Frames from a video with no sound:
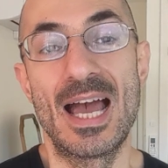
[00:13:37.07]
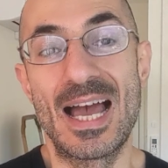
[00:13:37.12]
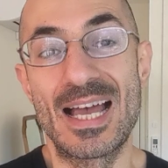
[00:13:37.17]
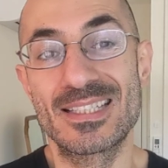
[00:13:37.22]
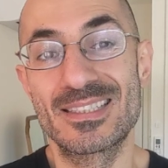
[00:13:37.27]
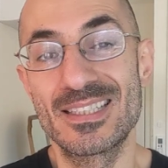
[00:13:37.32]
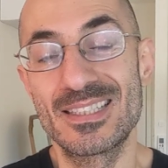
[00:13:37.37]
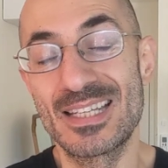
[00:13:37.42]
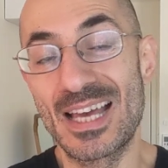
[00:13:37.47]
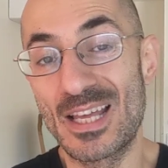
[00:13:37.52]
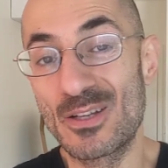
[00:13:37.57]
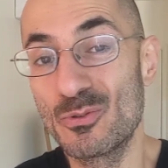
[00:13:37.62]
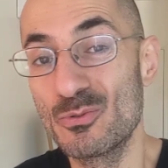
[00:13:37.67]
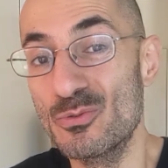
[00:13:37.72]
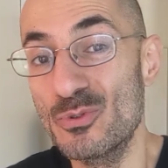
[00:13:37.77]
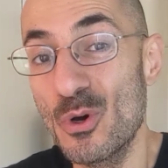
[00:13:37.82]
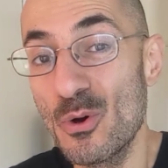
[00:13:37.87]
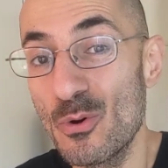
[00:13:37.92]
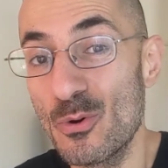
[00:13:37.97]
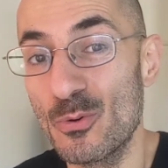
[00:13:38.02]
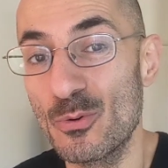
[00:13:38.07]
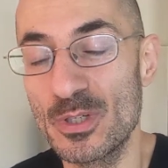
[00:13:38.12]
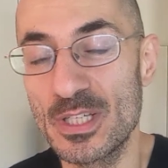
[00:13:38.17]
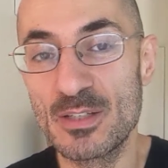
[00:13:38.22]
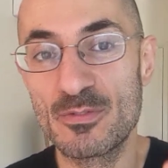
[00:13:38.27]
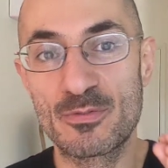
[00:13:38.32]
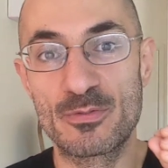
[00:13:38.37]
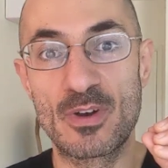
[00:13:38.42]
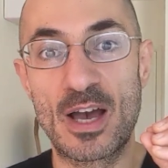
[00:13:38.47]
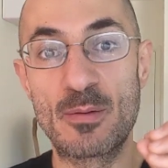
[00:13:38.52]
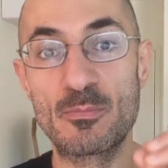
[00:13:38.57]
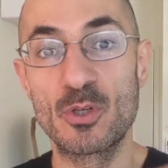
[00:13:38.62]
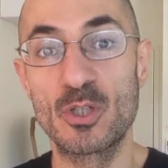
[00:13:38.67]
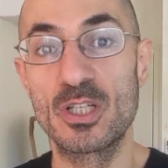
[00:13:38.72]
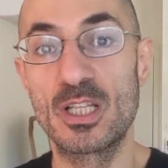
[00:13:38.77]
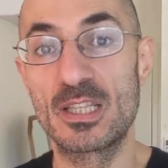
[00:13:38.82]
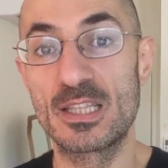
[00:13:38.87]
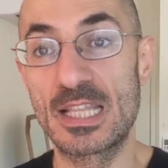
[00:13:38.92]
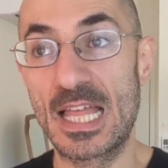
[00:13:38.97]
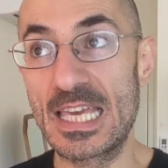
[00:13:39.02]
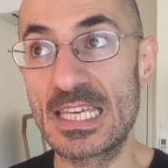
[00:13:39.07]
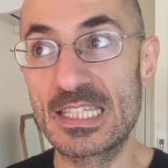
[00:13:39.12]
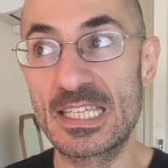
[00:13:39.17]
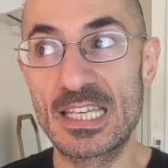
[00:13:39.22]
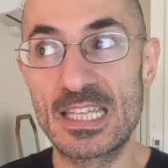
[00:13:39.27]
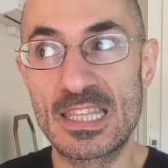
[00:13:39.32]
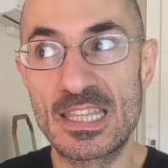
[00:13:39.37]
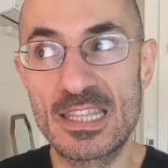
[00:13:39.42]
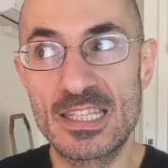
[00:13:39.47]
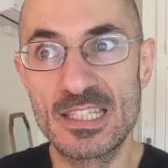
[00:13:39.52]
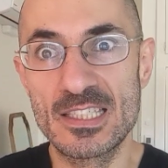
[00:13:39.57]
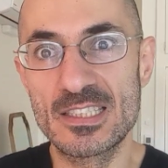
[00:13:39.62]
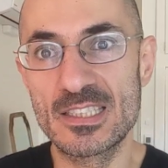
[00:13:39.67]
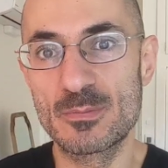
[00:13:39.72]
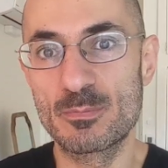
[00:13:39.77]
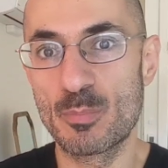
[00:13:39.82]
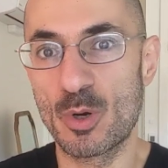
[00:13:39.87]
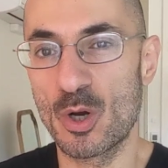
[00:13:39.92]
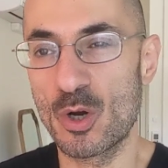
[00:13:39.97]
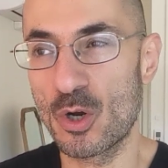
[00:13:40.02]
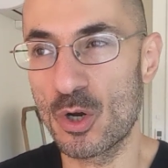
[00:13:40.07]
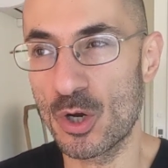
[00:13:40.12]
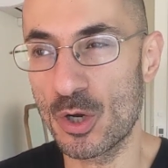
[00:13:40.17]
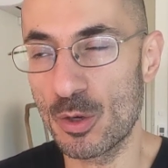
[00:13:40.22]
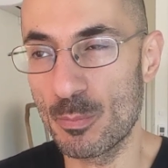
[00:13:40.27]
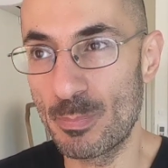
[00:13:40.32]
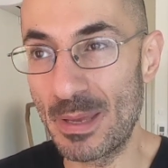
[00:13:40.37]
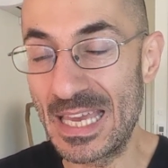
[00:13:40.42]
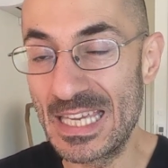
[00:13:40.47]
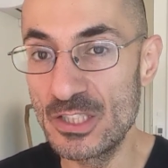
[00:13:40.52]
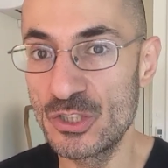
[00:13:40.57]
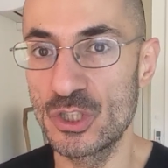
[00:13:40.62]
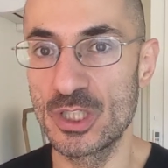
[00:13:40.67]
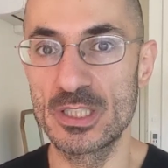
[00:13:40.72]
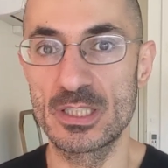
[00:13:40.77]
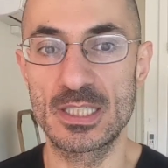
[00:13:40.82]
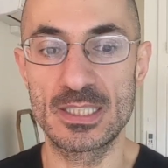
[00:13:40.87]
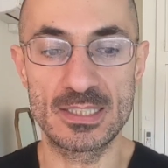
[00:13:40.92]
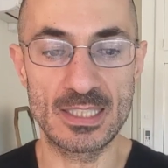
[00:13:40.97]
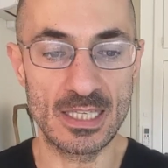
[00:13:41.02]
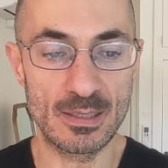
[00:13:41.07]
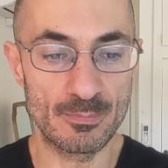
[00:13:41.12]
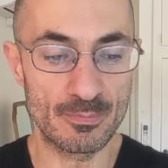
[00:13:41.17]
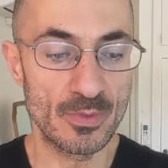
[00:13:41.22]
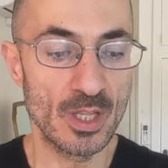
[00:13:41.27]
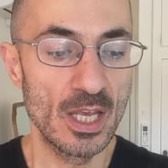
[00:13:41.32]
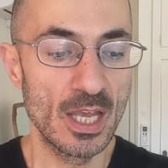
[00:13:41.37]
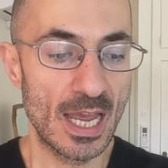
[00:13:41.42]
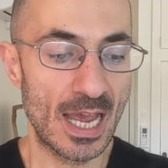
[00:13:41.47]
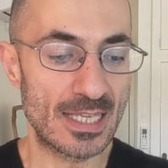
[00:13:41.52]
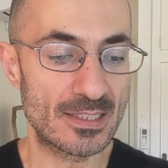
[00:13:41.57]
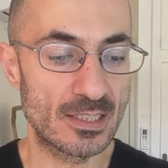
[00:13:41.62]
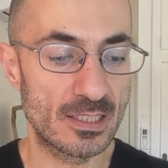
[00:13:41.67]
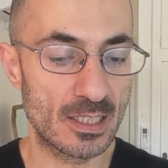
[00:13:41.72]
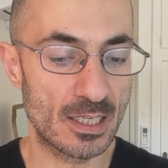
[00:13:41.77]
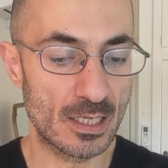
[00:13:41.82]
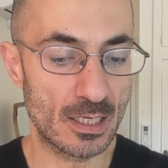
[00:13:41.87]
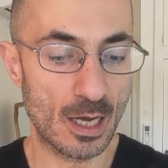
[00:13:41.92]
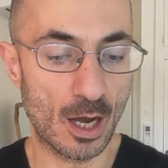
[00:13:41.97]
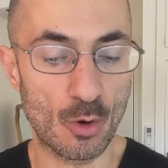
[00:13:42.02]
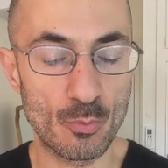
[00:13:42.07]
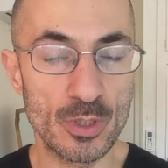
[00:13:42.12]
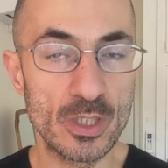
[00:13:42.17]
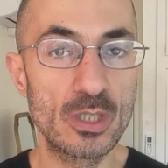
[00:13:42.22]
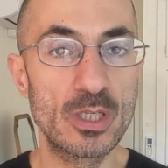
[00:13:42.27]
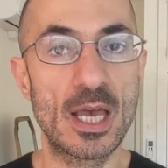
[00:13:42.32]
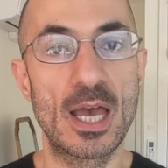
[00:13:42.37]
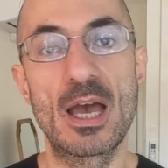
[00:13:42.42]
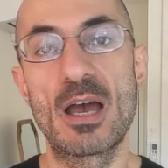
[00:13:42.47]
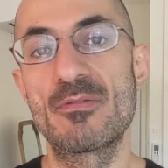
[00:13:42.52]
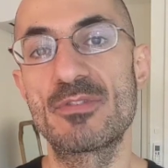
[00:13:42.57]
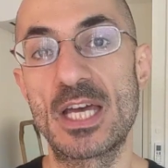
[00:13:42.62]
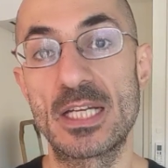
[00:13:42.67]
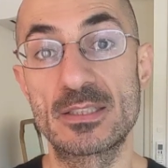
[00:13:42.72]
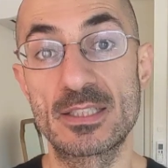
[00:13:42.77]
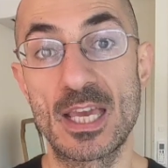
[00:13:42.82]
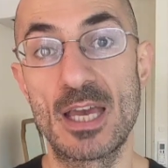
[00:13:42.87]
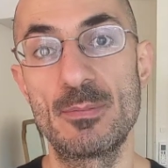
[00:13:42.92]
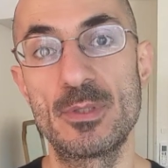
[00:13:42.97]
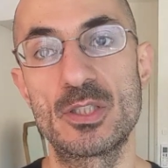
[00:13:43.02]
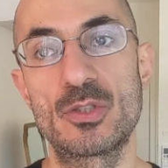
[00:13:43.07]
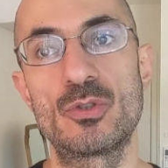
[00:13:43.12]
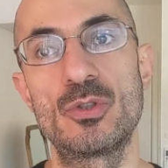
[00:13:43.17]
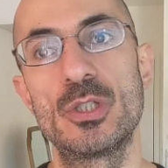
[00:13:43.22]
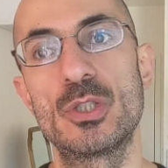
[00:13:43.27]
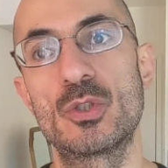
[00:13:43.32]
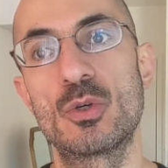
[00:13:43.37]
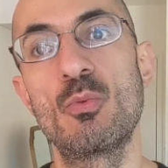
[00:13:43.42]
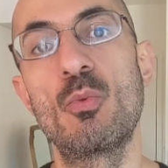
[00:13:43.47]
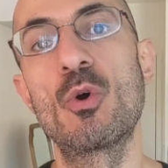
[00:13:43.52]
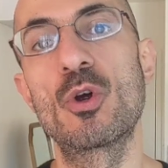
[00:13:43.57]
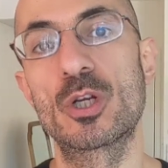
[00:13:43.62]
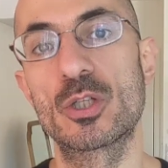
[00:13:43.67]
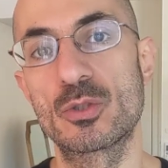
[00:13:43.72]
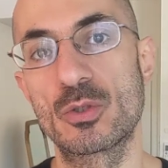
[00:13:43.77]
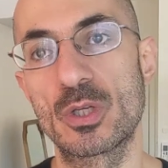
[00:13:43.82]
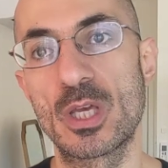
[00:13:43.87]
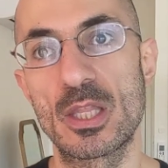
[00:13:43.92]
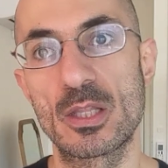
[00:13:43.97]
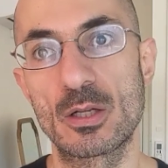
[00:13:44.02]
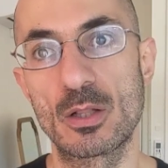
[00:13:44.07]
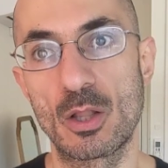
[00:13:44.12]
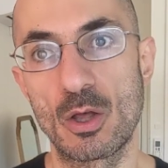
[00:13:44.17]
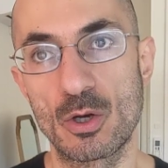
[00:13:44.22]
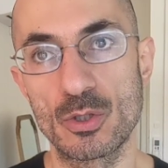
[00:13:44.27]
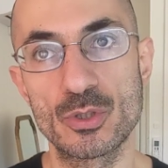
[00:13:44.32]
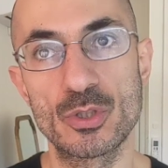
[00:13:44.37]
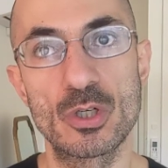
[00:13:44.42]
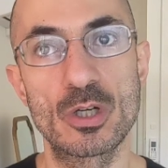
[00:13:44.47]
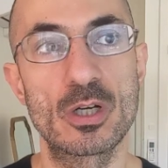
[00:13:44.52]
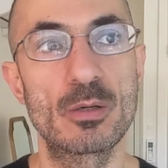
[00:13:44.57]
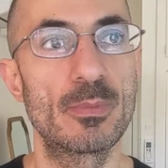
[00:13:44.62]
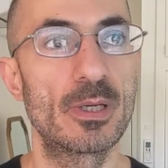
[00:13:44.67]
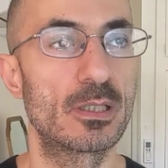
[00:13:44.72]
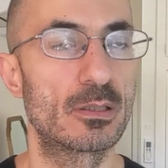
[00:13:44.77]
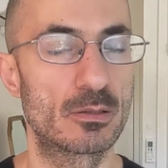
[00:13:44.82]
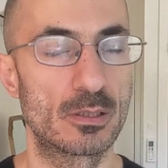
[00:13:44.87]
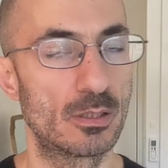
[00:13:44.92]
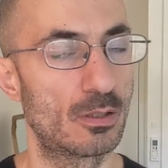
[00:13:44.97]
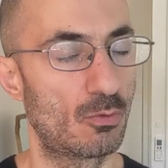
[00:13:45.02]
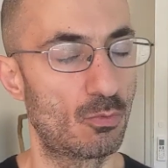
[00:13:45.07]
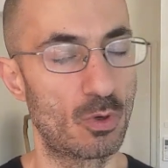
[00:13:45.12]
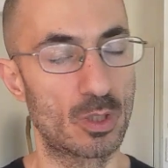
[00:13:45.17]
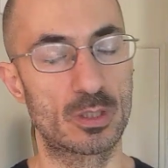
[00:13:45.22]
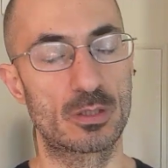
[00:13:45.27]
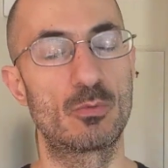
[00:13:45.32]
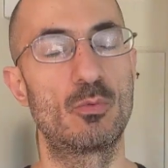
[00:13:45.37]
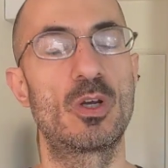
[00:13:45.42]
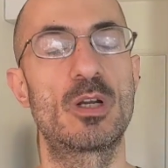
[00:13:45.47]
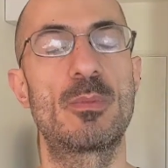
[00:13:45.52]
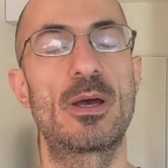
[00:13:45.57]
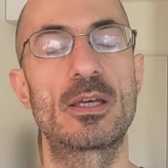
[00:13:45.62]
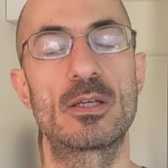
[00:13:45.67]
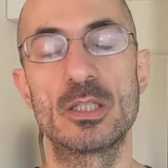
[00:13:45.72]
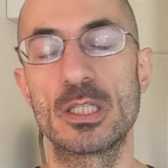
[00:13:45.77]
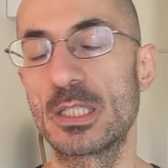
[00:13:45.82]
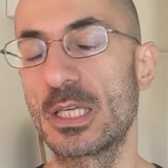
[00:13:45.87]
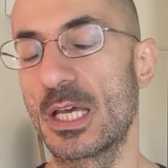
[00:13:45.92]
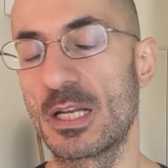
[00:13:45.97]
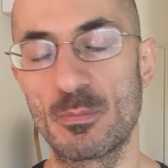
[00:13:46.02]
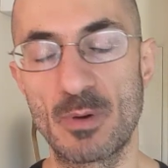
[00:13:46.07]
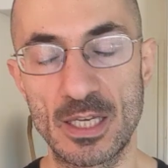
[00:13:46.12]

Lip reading: As in, I don't know if I'm gonna like this patient. Are we gonna have that chemistry to work together long term? And what am I gonna get?